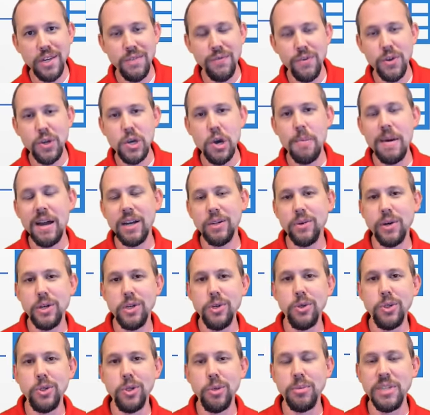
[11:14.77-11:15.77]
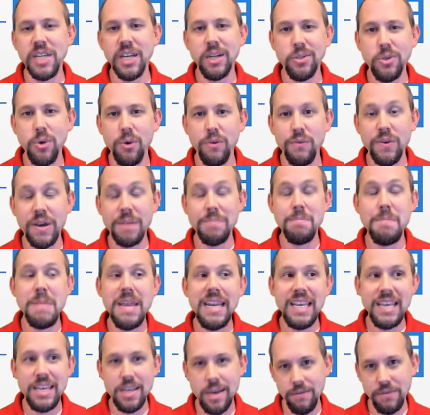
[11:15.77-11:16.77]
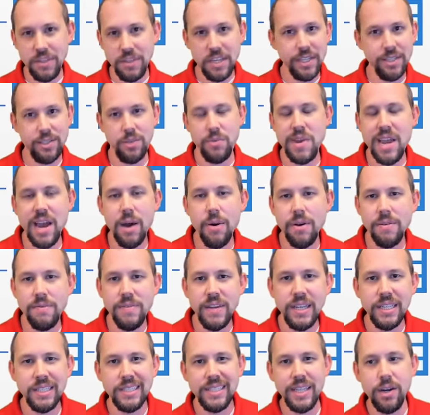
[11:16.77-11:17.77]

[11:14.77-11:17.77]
If you go back to our YouTube channel, you'll find many of these three hour events